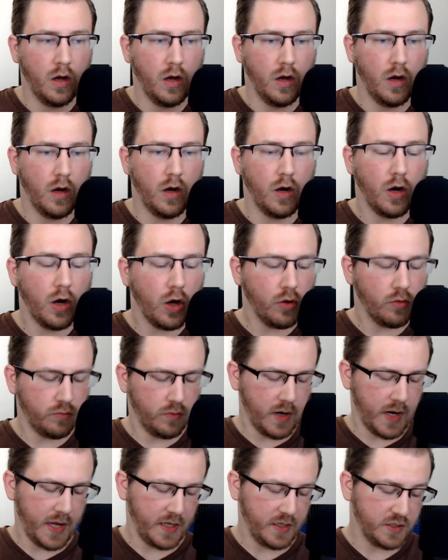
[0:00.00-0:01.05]

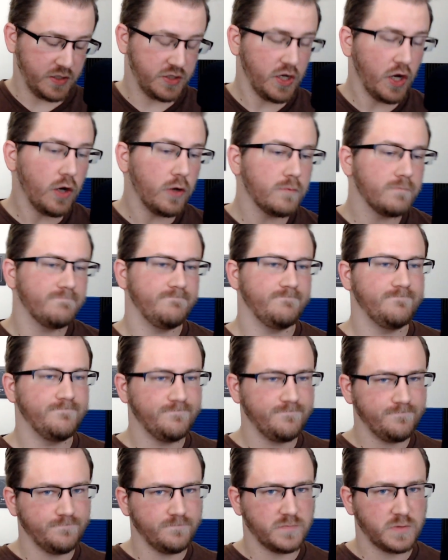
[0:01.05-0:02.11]
Alright, so,
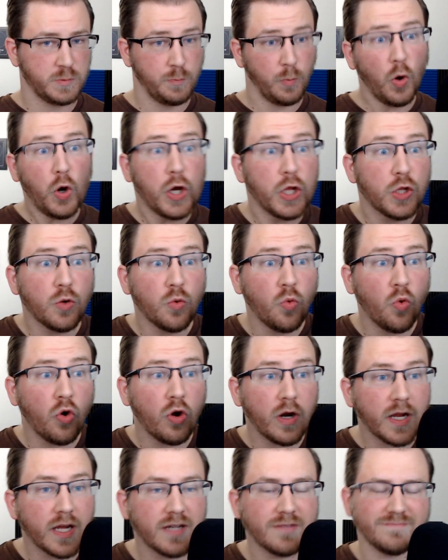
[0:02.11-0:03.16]
spoiler
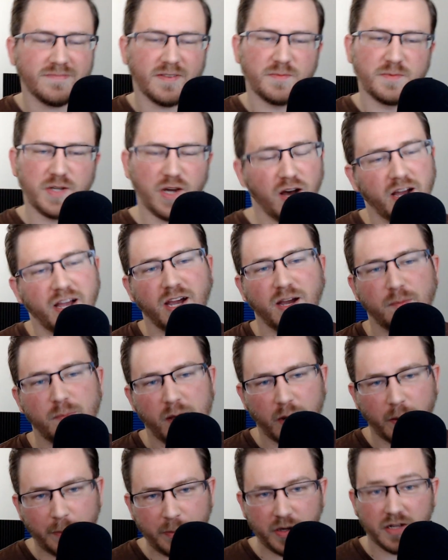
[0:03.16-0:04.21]
warning. I'm talking about a
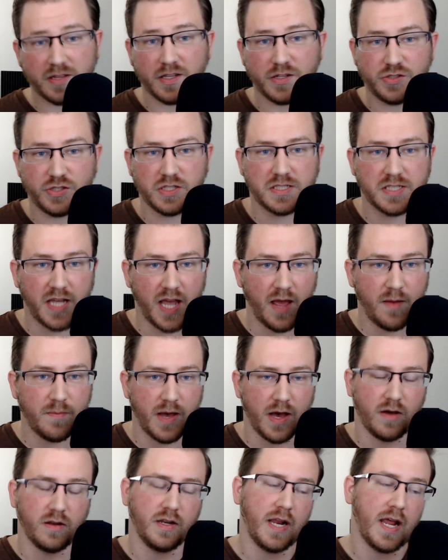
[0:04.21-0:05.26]
book that just came
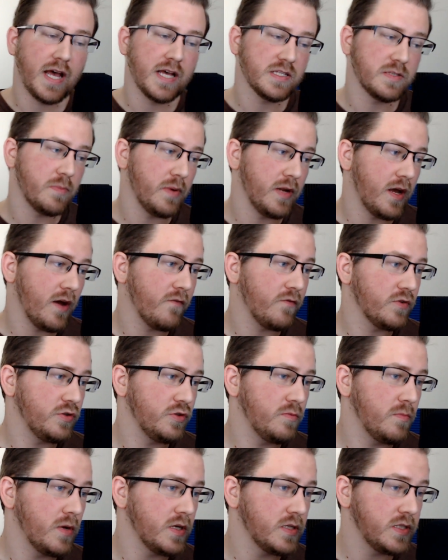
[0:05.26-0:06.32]
out. It hasn't been out for 2
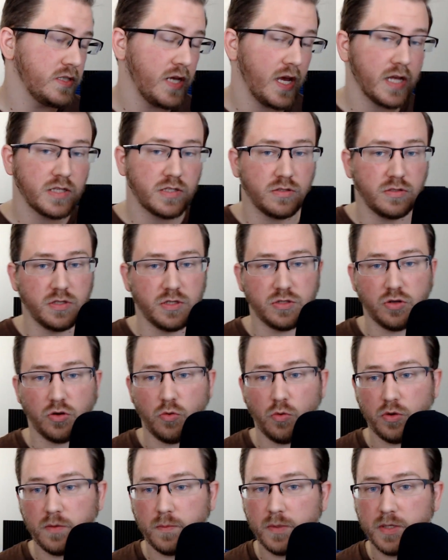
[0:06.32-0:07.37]
months yet, so these are
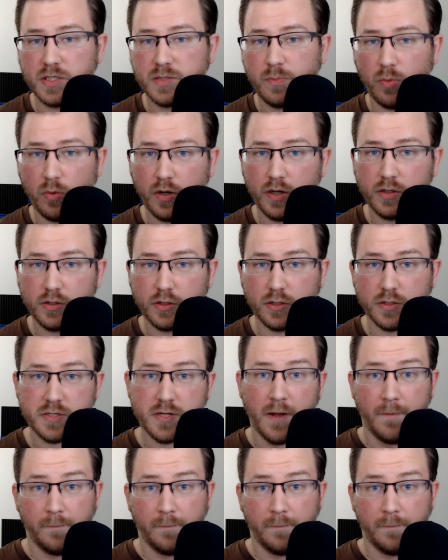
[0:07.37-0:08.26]
going to be spoilers.